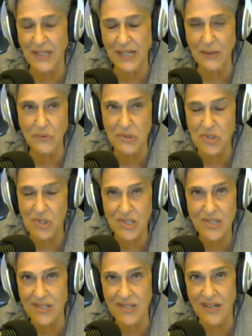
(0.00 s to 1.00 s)
It was
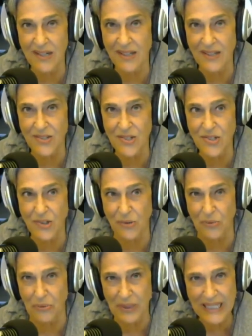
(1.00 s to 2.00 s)
just a
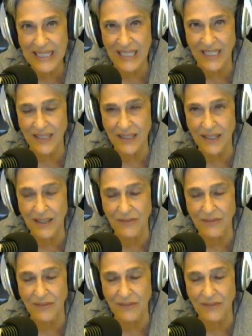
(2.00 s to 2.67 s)
screed of